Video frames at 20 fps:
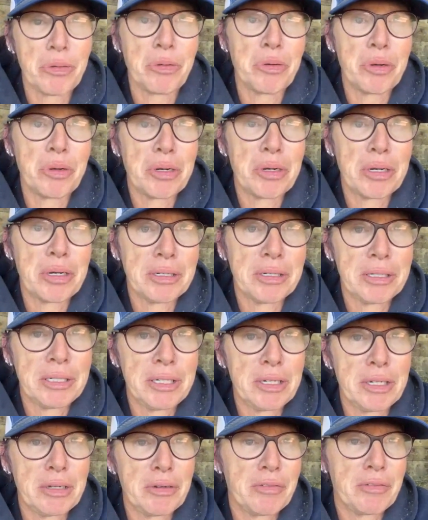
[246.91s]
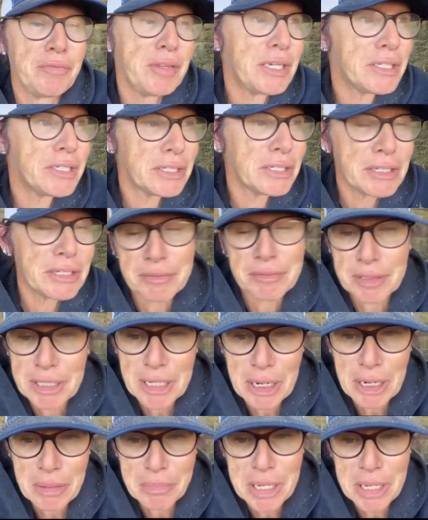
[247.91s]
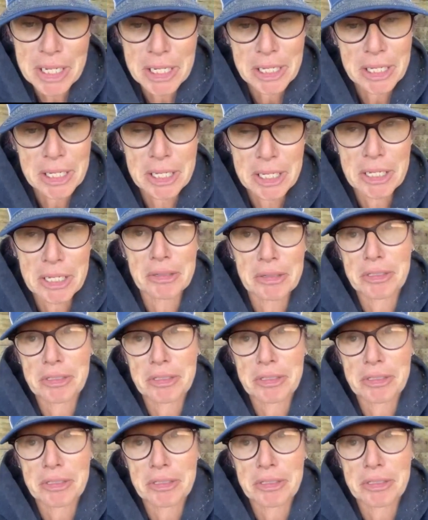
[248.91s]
or a feed delivery not making it,